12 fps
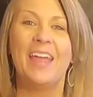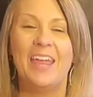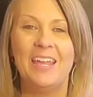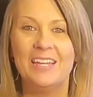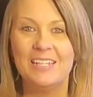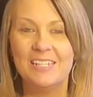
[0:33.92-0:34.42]

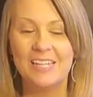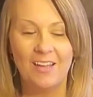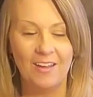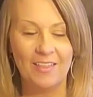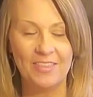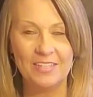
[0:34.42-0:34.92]
And
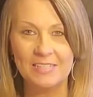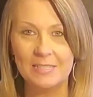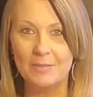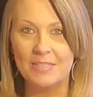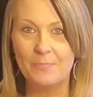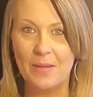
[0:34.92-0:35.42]
then some
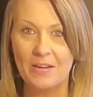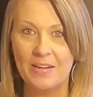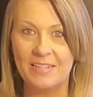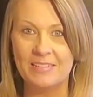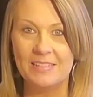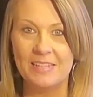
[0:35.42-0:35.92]

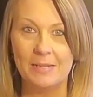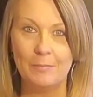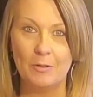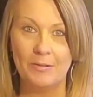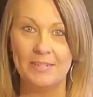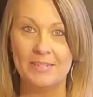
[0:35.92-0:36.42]
asparagus that I'm
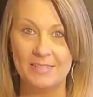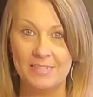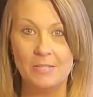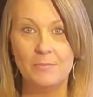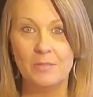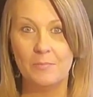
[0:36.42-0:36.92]
going to
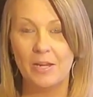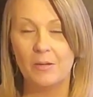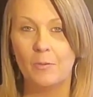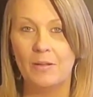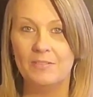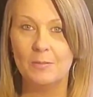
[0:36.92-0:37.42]
steam in the
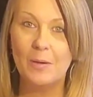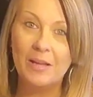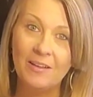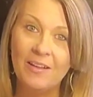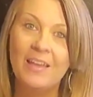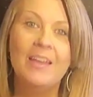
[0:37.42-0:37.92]
microwave as
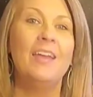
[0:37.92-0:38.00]
well.